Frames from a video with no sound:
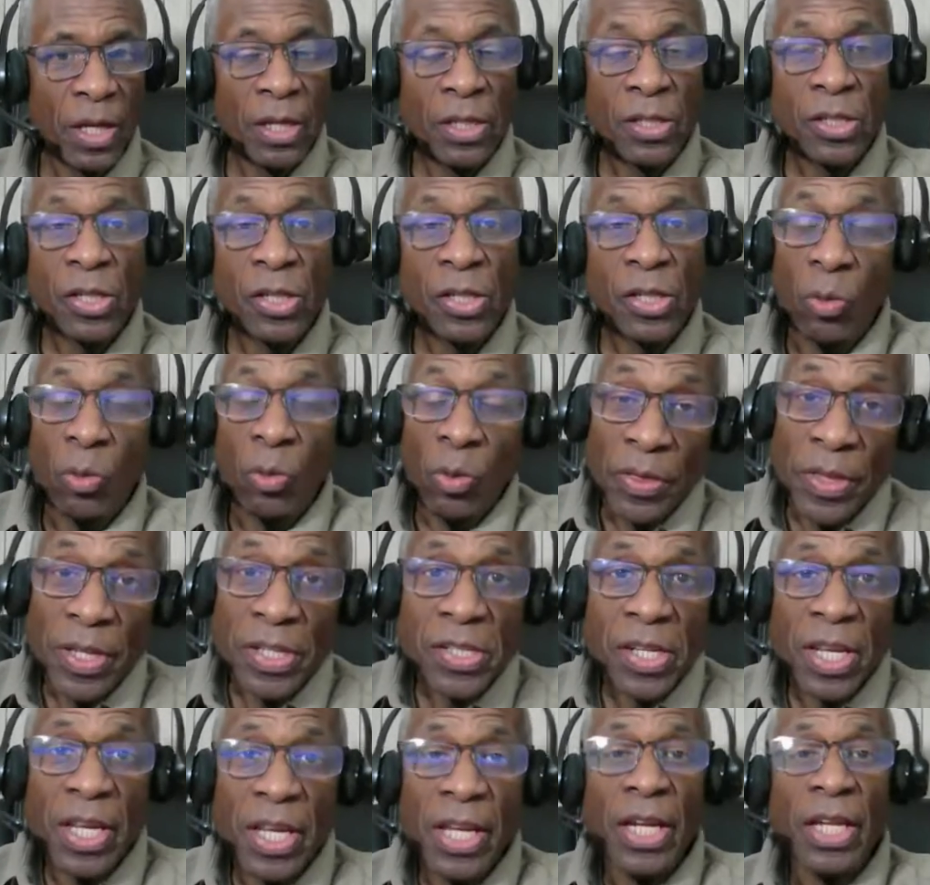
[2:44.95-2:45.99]
So
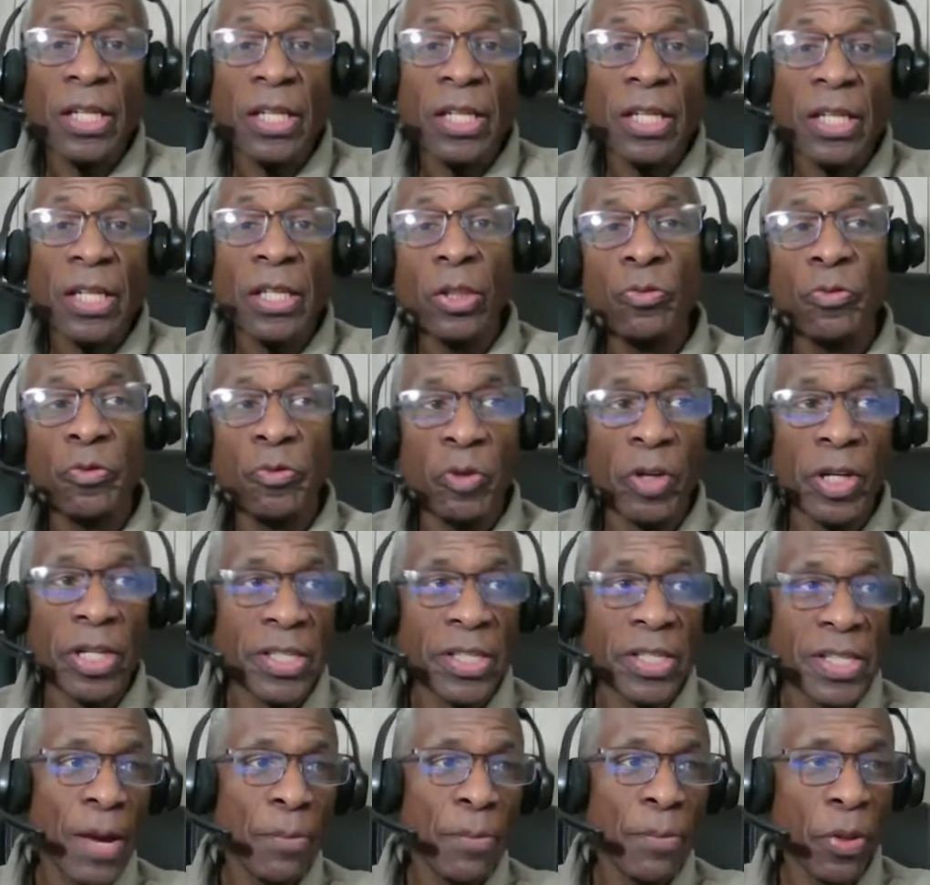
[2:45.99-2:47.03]
this can include, for
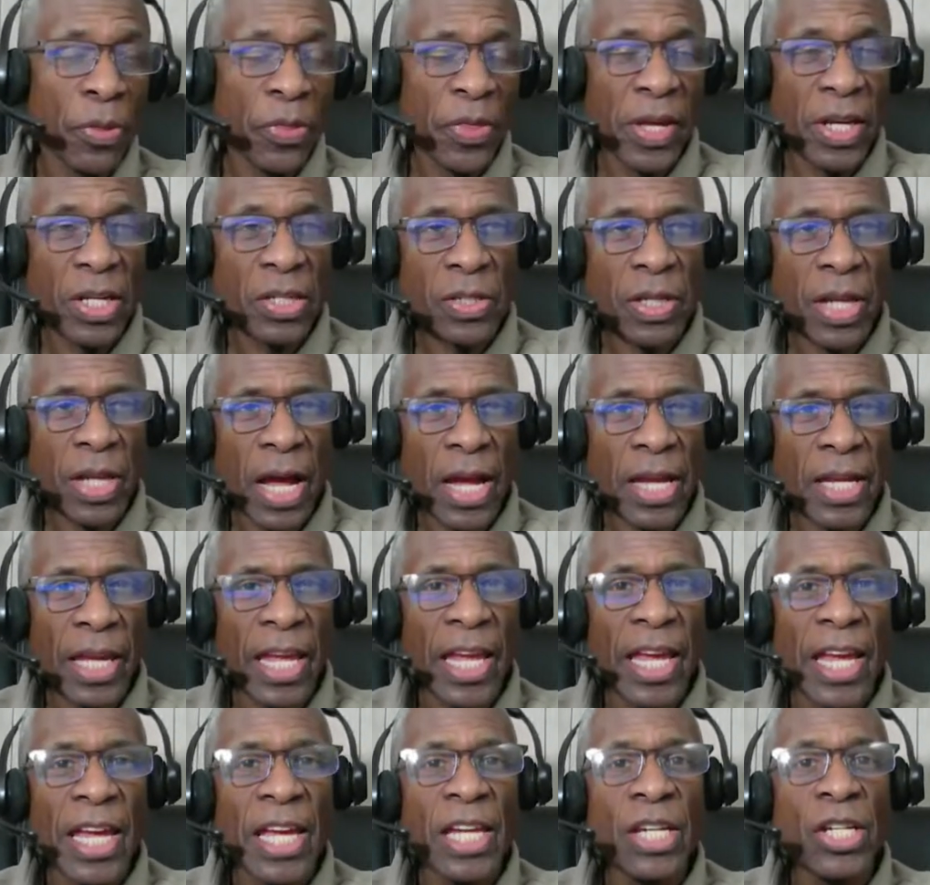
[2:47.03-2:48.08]
example, things like
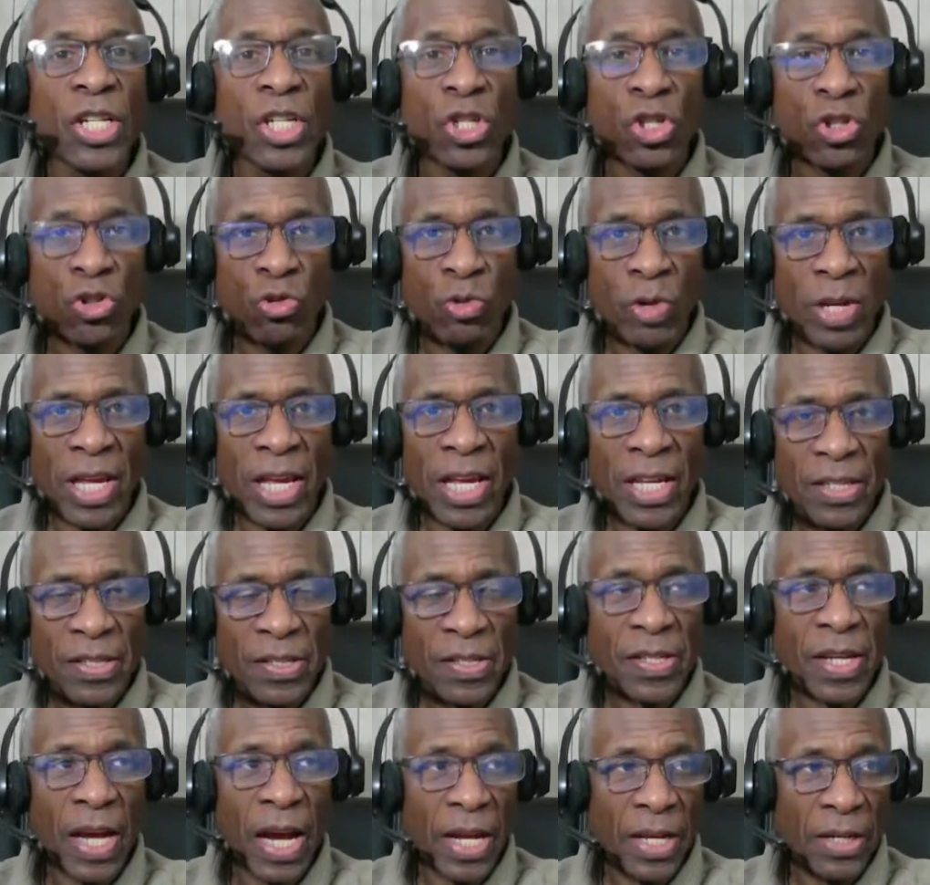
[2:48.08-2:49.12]
industry
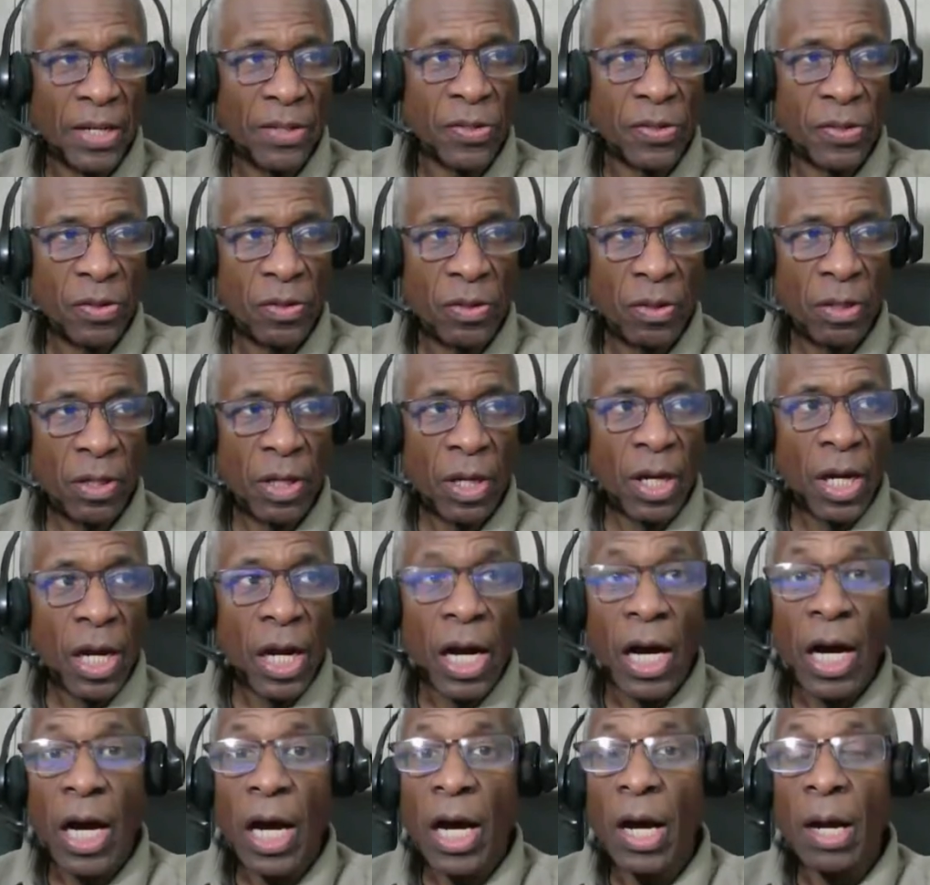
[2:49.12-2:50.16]
insights,
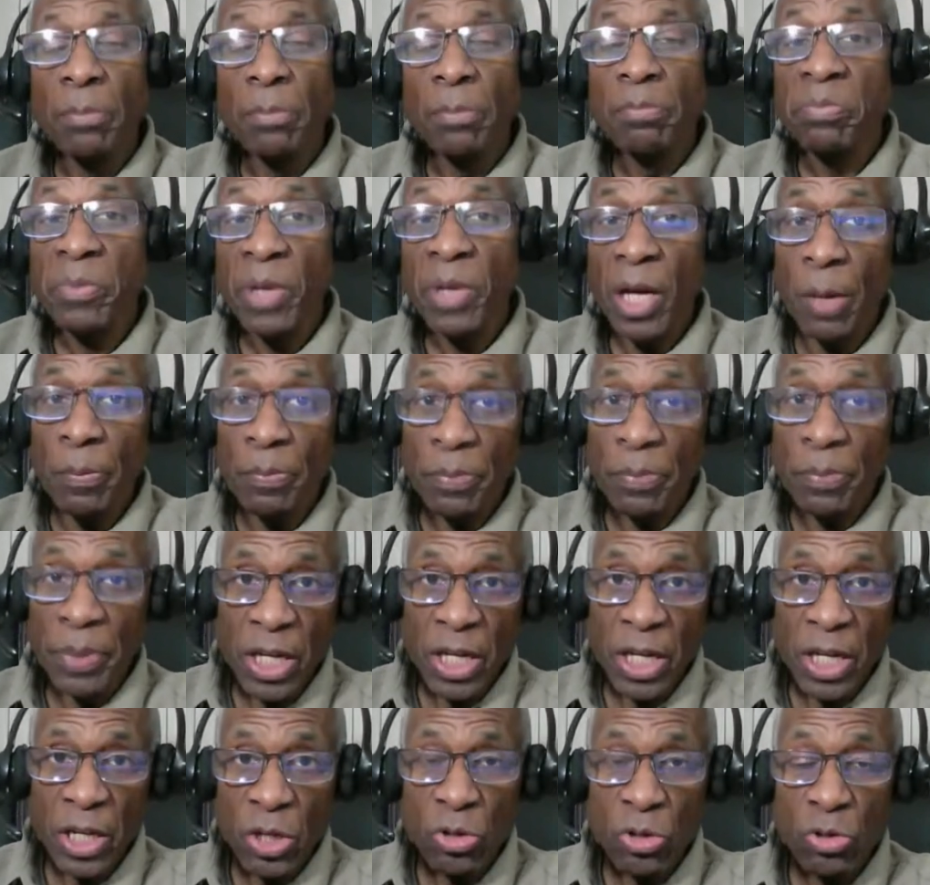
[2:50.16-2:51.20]

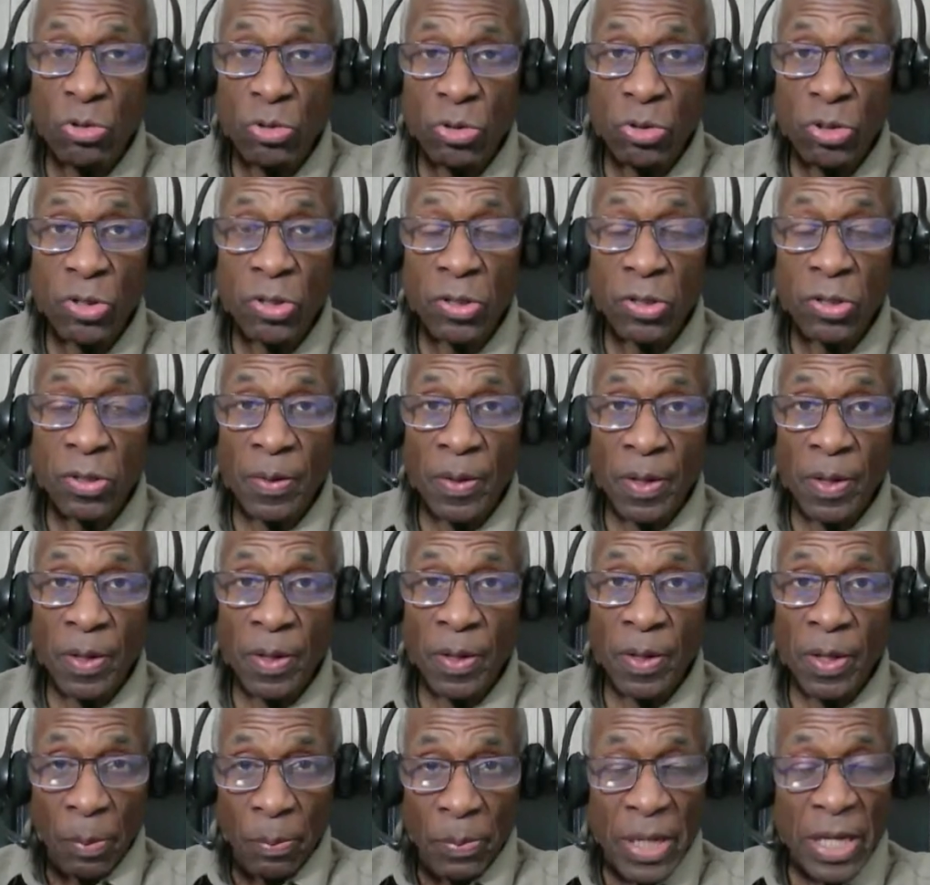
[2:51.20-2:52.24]
company news,
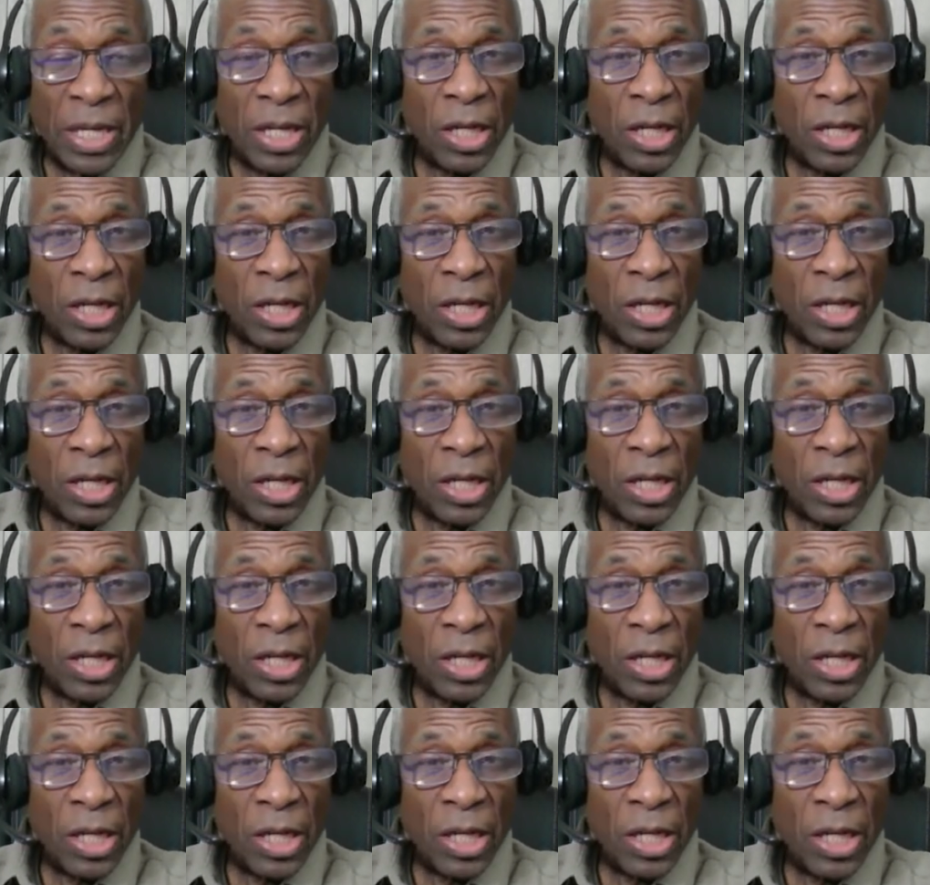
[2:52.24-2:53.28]
because
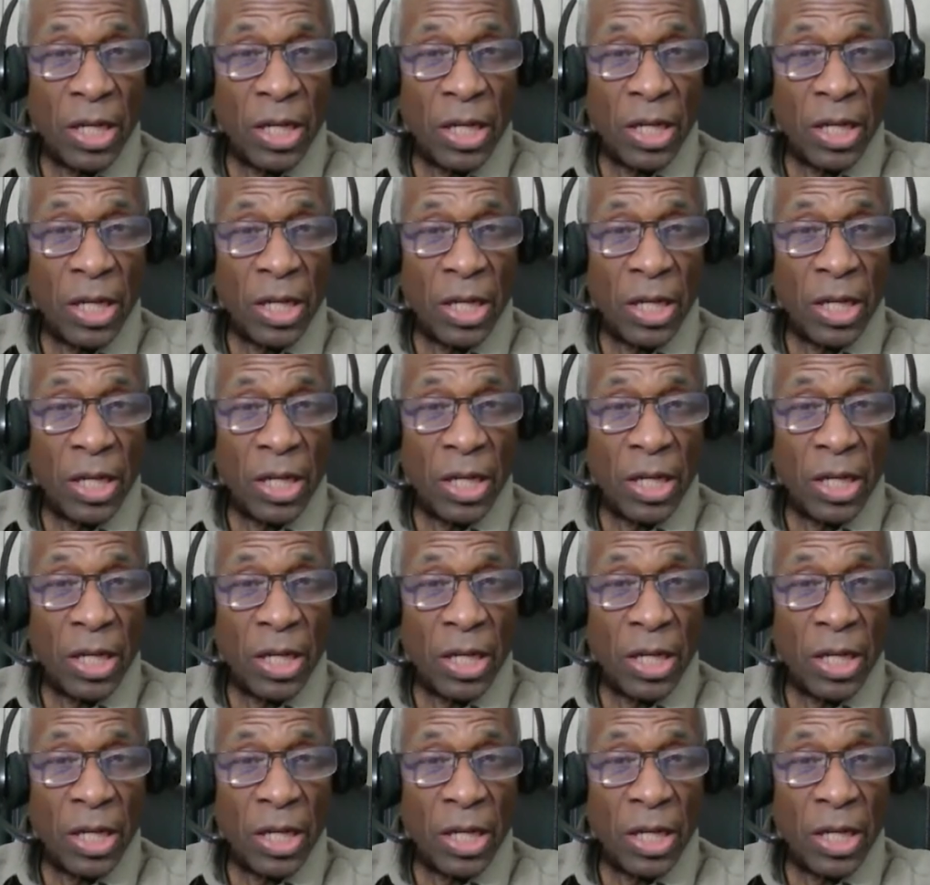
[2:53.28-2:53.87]
one